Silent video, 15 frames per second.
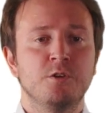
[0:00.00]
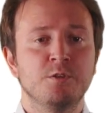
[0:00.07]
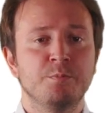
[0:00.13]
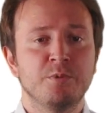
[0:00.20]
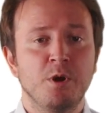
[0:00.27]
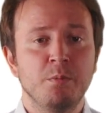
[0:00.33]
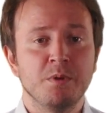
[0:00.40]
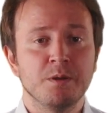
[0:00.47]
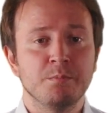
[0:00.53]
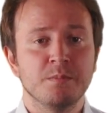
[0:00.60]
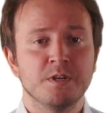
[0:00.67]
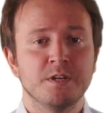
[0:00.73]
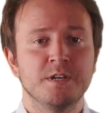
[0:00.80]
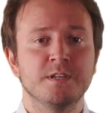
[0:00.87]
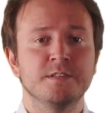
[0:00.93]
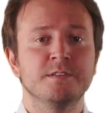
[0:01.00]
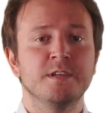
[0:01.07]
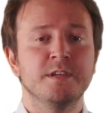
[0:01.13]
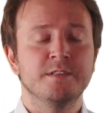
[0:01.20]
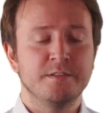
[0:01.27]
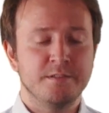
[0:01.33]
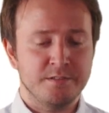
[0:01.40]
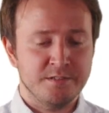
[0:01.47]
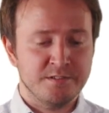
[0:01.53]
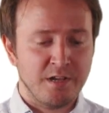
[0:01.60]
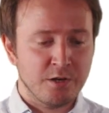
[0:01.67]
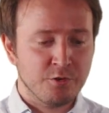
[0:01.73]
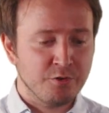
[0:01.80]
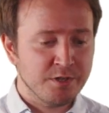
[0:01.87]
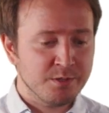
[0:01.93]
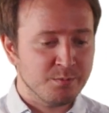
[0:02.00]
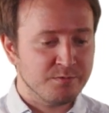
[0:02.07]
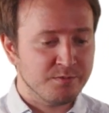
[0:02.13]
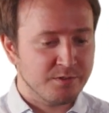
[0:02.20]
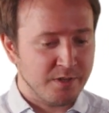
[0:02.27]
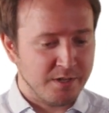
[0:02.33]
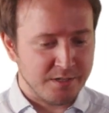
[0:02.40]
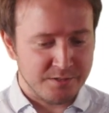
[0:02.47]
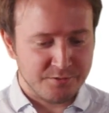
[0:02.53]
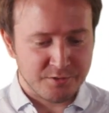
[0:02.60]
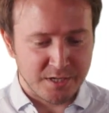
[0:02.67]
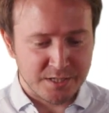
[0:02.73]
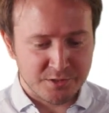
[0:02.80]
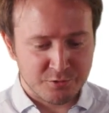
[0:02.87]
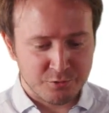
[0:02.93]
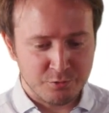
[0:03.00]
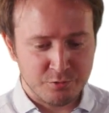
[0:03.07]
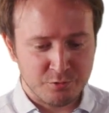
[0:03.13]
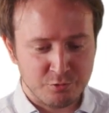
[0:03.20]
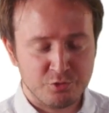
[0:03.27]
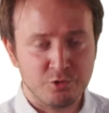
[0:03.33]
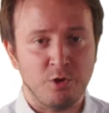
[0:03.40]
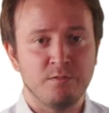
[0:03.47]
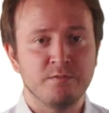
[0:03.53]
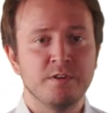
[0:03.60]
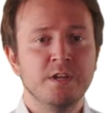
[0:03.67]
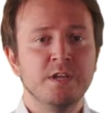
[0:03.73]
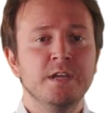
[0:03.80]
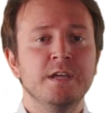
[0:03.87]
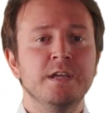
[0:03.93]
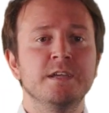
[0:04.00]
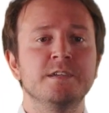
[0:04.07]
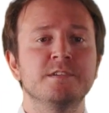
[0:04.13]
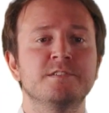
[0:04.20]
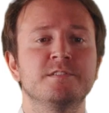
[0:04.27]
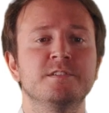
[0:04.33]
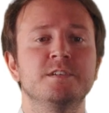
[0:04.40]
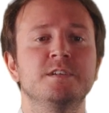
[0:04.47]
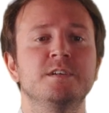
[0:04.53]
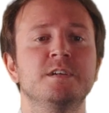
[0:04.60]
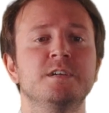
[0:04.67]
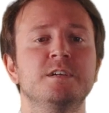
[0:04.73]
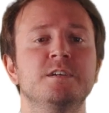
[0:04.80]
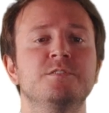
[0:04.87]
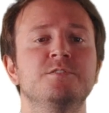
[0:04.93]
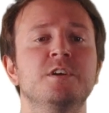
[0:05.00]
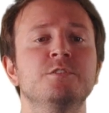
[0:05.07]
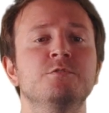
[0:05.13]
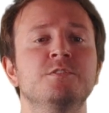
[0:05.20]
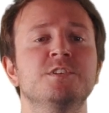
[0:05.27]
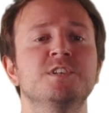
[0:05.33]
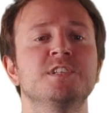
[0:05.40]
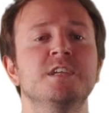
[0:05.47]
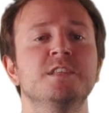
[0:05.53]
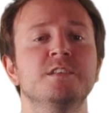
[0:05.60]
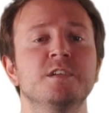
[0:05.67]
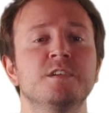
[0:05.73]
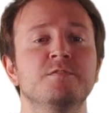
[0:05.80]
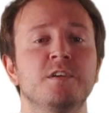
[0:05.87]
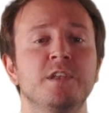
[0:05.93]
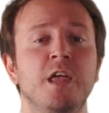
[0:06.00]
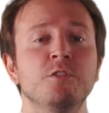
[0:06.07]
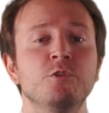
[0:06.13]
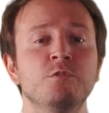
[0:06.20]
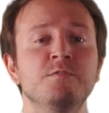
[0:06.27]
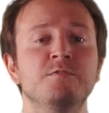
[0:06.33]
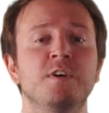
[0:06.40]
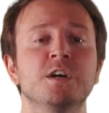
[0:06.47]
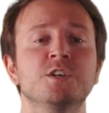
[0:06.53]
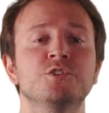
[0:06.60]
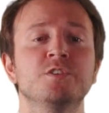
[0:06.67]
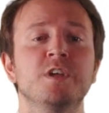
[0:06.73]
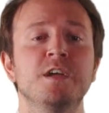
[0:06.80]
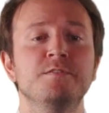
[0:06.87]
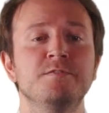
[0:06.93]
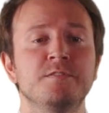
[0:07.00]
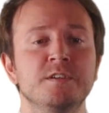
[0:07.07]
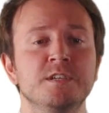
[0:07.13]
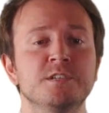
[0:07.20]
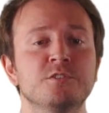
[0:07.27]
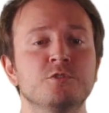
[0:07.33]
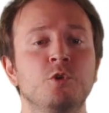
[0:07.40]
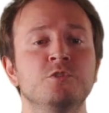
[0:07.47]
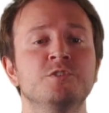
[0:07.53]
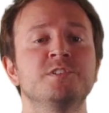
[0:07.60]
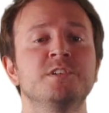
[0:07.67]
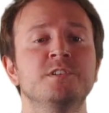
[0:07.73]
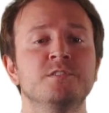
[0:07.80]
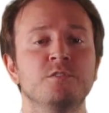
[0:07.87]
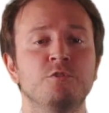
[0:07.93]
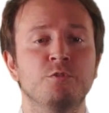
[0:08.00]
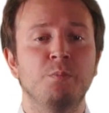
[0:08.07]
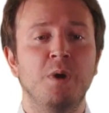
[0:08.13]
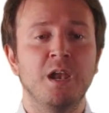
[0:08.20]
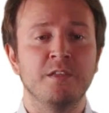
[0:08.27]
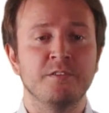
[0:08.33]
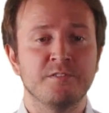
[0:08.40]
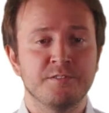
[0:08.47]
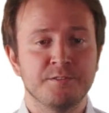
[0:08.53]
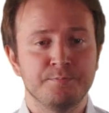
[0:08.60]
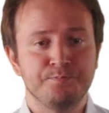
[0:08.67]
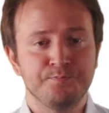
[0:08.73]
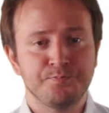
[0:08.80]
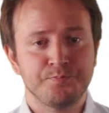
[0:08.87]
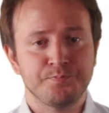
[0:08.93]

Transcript: Now, the problem that this algorithm tries to solve is try to understand if an unknown function f is constant or balanced.